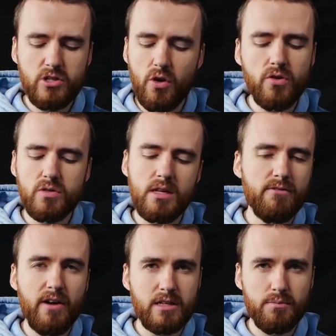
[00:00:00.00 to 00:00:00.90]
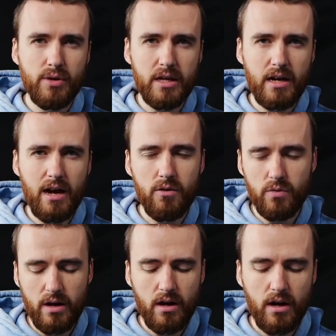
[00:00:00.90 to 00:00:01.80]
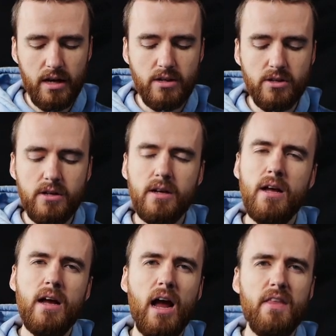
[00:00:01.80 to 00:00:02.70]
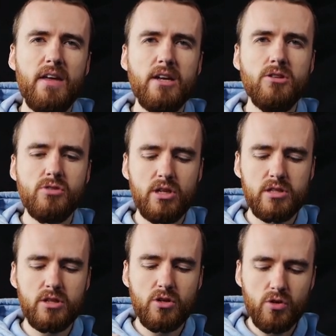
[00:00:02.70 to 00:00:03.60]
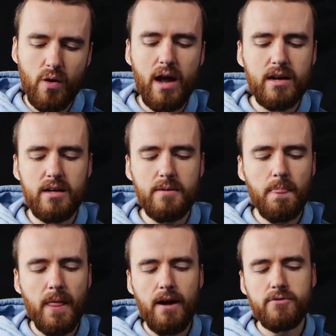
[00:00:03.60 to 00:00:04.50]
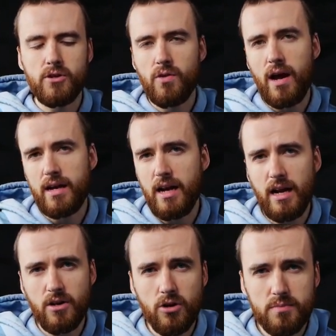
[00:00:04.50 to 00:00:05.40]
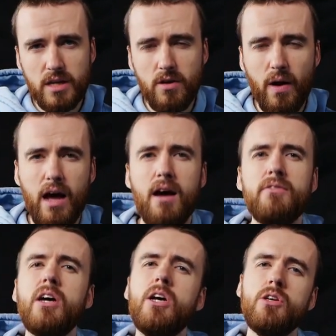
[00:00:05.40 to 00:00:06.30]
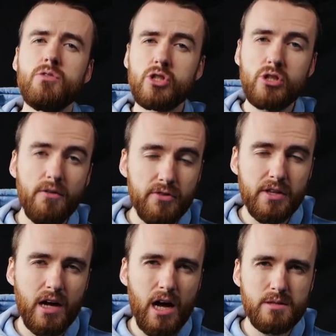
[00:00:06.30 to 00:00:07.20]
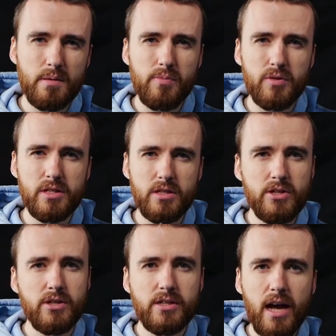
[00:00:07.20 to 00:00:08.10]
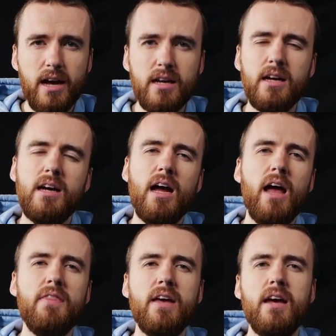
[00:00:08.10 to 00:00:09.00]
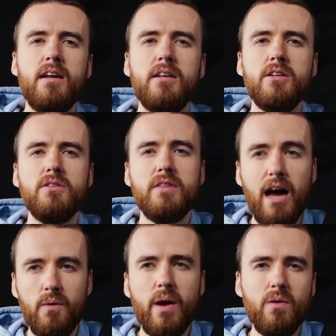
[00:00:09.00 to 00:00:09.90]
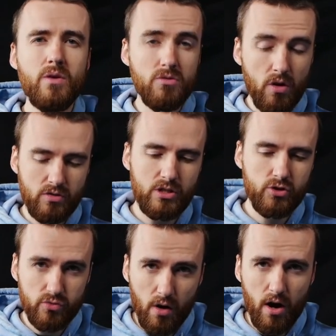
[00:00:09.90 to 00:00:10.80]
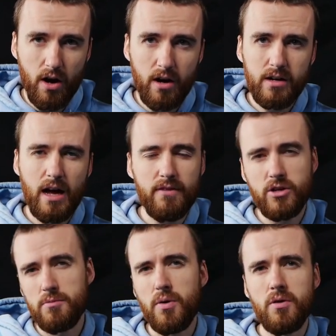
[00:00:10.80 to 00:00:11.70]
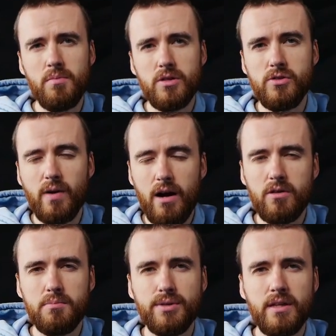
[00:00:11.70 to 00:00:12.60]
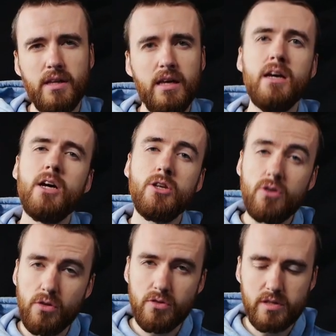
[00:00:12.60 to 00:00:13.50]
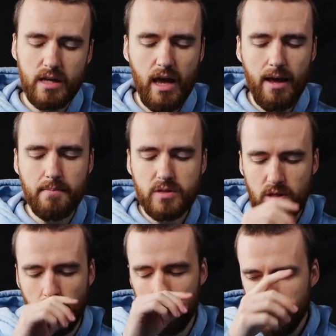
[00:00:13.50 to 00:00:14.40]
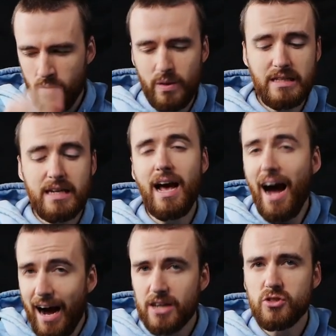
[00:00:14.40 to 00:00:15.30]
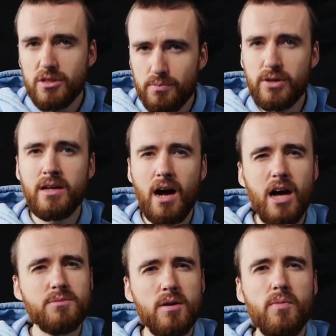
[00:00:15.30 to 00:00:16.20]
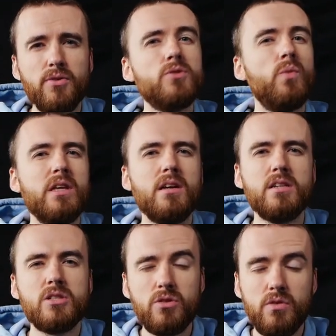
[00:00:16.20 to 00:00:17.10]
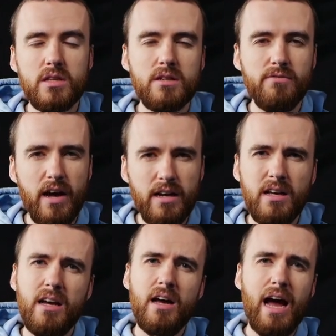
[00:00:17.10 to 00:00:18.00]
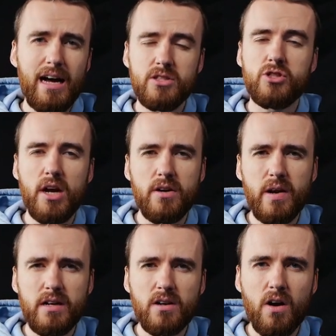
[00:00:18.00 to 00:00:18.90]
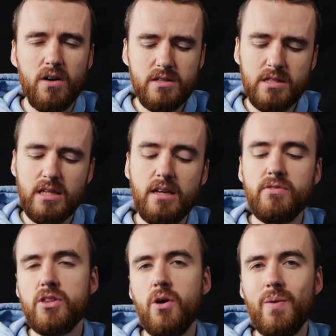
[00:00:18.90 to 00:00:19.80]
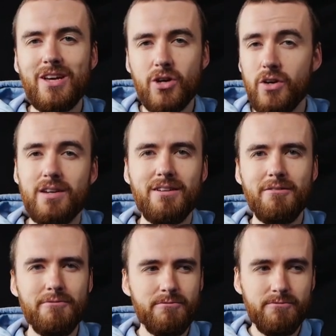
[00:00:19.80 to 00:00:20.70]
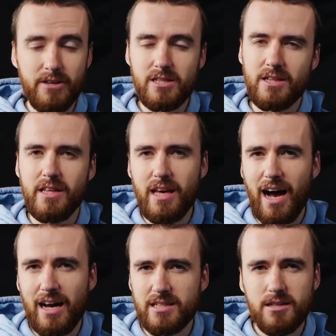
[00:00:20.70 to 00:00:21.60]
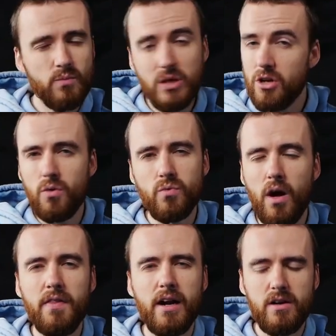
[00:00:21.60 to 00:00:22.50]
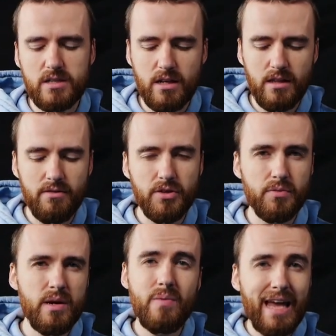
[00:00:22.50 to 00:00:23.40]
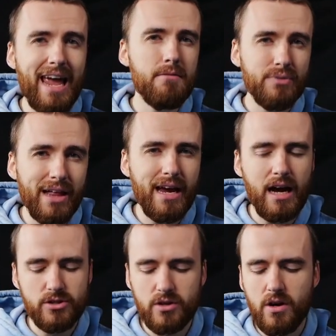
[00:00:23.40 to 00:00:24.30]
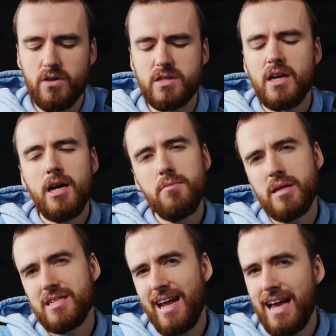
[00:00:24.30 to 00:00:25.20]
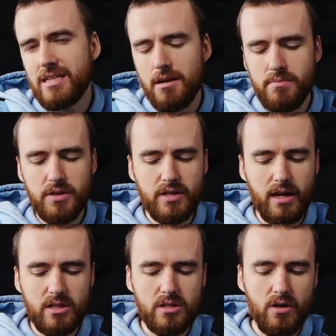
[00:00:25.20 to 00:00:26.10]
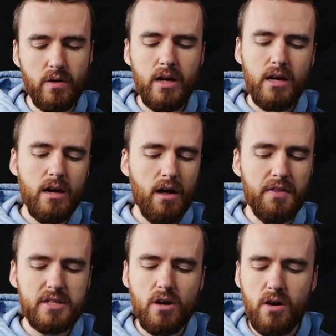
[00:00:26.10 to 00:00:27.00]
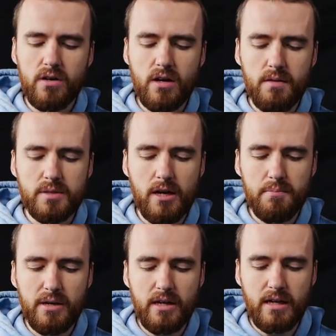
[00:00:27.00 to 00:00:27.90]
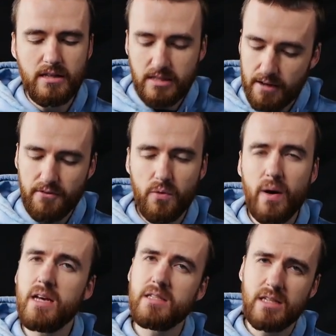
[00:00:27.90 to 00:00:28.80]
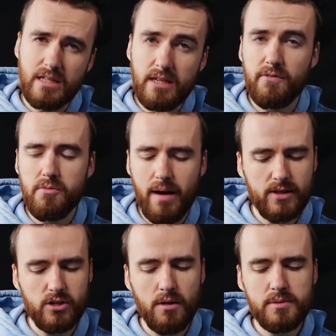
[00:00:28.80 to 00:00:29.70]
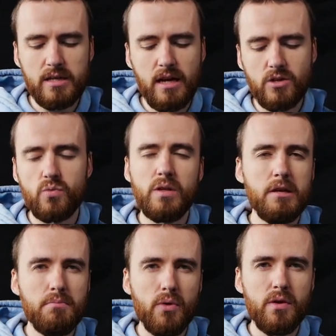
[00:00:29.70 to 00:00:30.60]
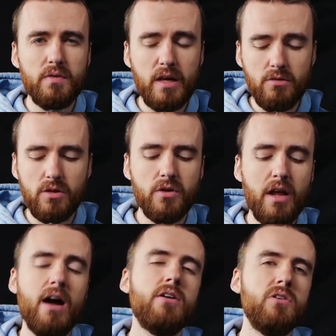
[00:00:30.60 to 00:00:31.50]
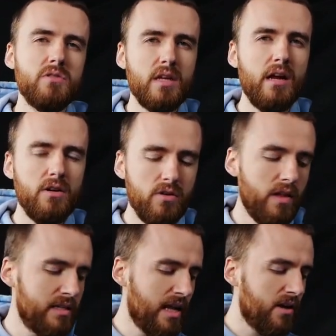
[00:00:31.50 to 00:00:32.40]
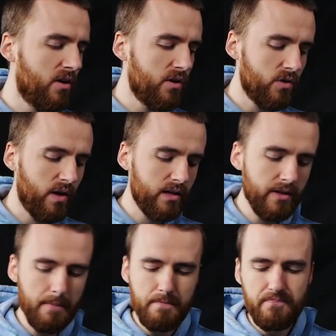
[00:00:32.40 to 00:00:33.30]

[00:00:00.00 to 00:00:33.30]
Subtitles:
Don't use the effect to bring it out hindered. And then you just crack it after cracking any herbs that you have. You shuffle the Cosmic Bolts into your deck, and then that way when you go to draw after your opponent milled you out completely, you don't lose the game. So we did actually bring Cosmic Bolts with us to this event as generated cards, even though we couldn't physically cast them. We don't run the Arisana level 3. We can't play Astra cards, but it's an anti-mill tech. So this card comes up in different ways in different matchups, and it's really important that you learn how to utilize that card correctly.